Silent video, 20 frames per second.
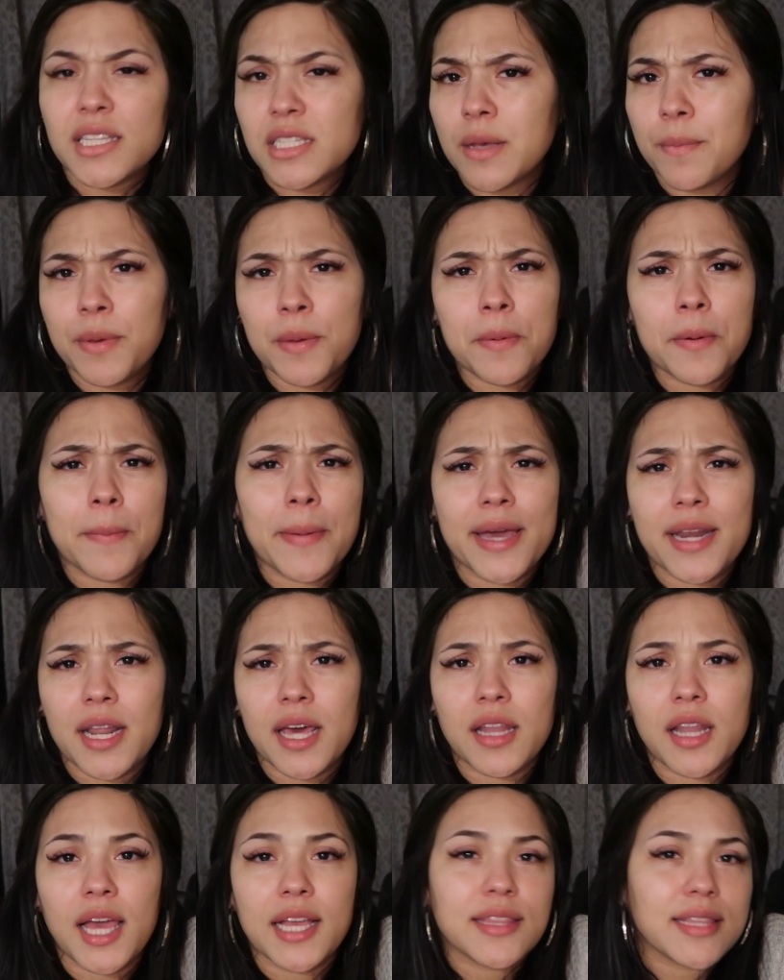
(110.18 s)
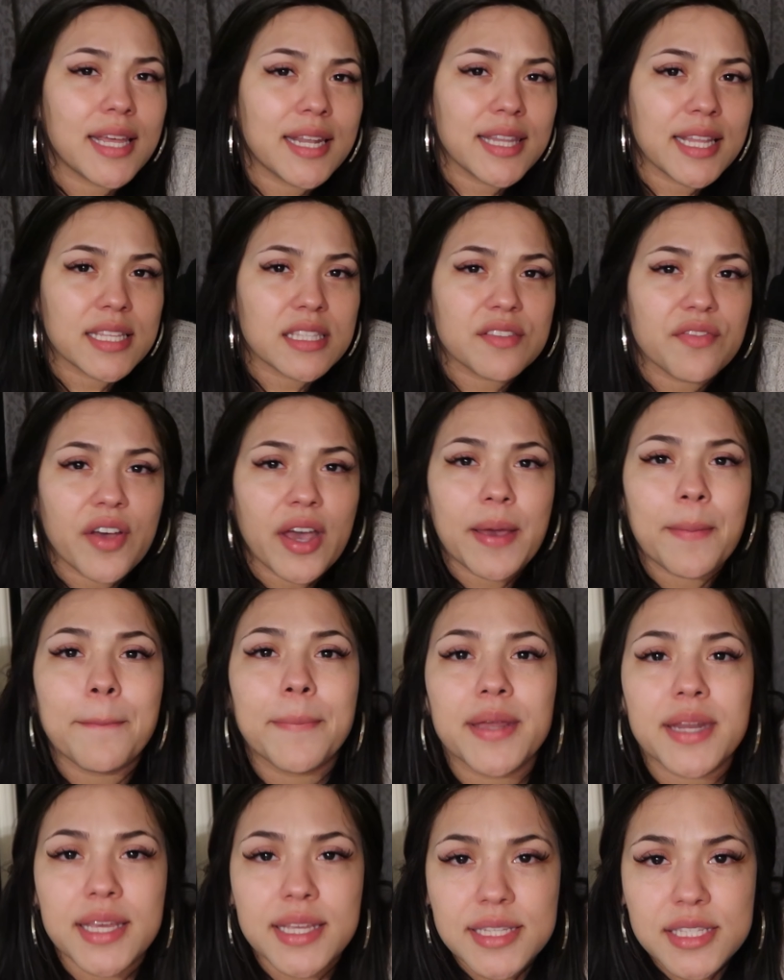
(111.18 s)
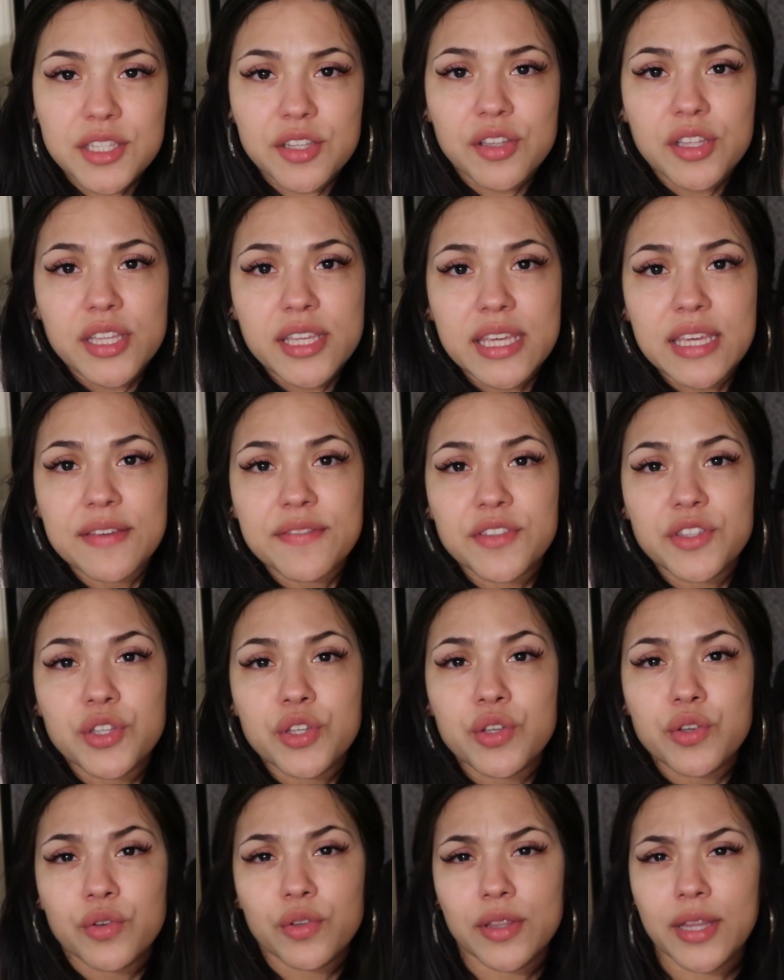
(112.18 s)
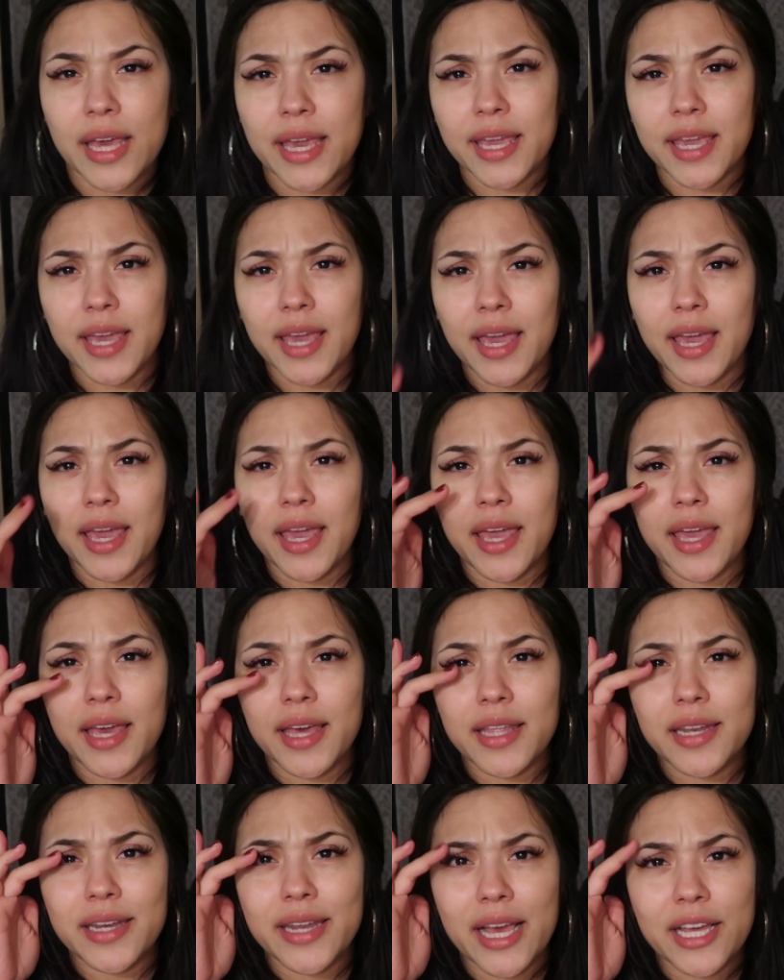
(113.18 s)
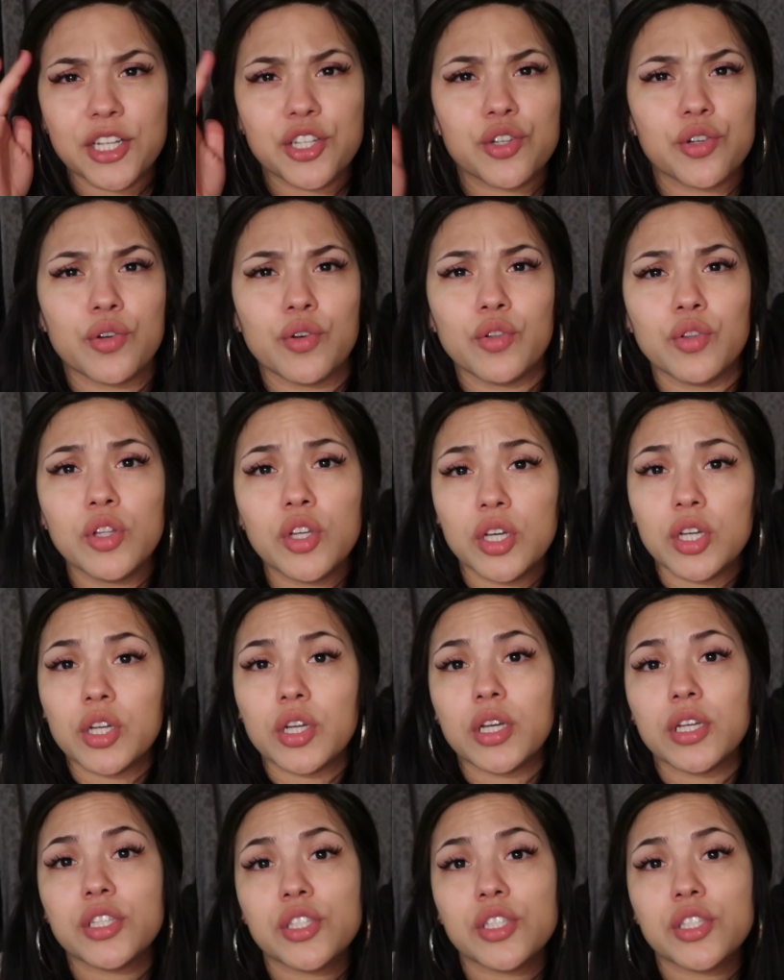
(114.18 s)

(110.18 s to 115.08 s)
Some people might not like that, and that's fine, but it still gives you like a natural look.